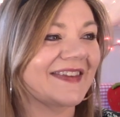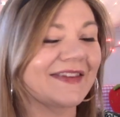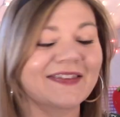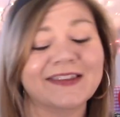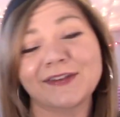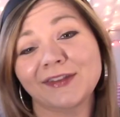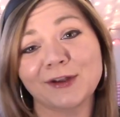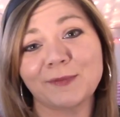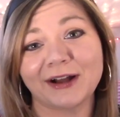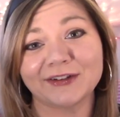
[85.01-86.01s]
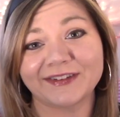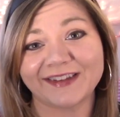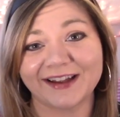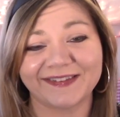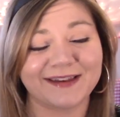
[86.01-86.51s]
This new belt does
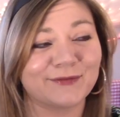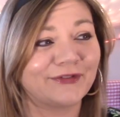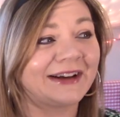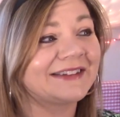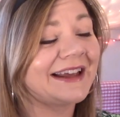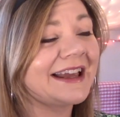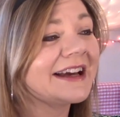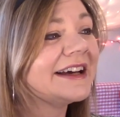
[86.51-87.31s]
not seem friendly.